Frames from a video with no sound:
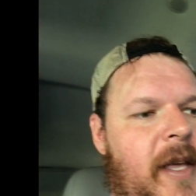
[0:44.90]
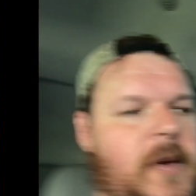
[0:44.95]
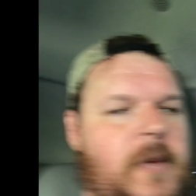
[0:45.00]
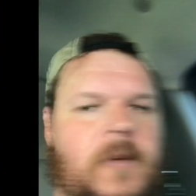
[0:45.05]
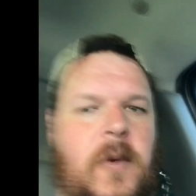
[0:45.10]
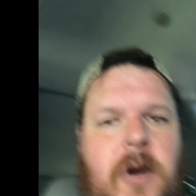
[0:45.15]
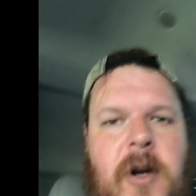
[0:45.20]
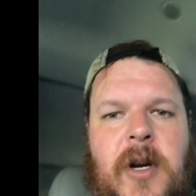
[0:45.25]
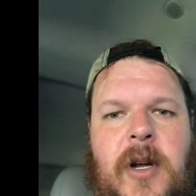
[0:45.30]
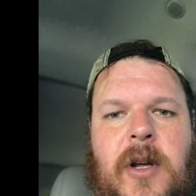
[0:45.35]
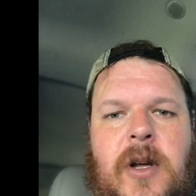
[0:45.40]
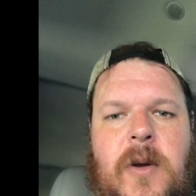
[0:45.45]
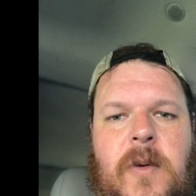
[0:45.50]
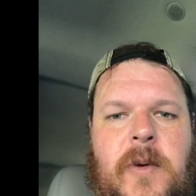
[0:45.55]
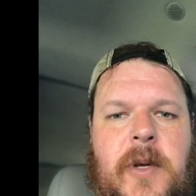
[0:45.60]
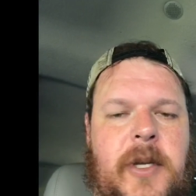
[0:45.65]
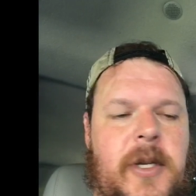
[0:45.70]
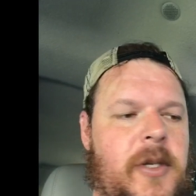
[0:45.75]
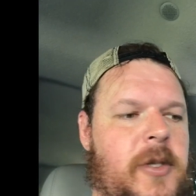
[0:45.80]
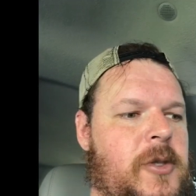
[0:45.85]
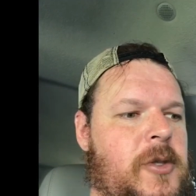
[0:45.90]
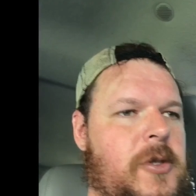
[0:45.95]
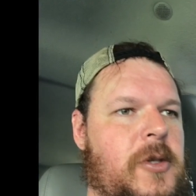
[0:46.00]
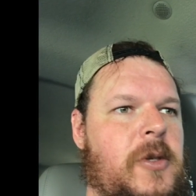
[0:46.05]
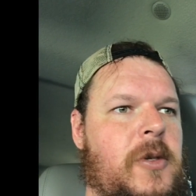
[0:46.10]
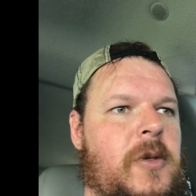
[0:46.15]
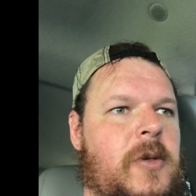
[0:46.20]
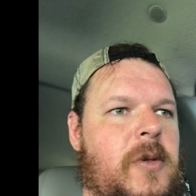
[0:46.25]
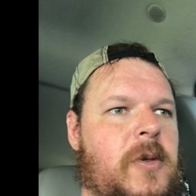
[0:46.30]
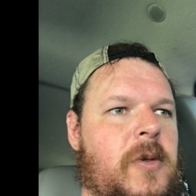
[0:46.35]
then we're going
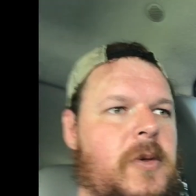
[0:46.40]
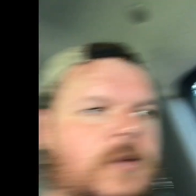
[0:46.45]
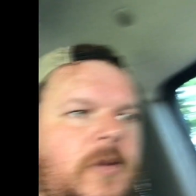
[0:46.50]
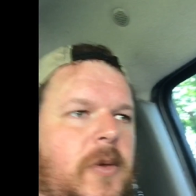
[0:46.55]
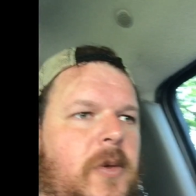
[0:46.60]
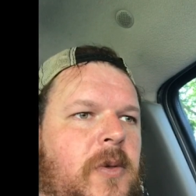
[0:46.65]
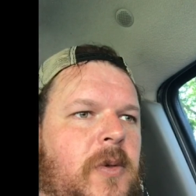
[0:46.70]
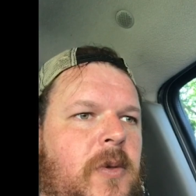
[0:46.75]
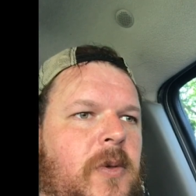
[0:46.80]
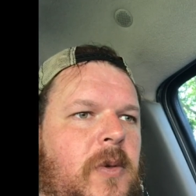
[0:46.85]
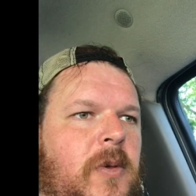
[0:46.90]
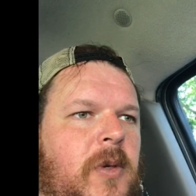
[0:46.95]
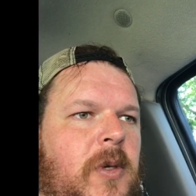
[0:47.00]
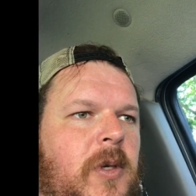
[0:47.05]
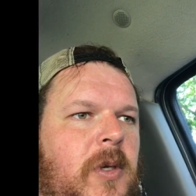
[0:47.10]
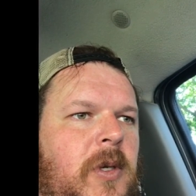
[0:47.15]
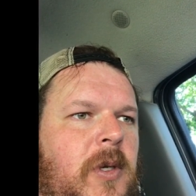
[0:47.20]
to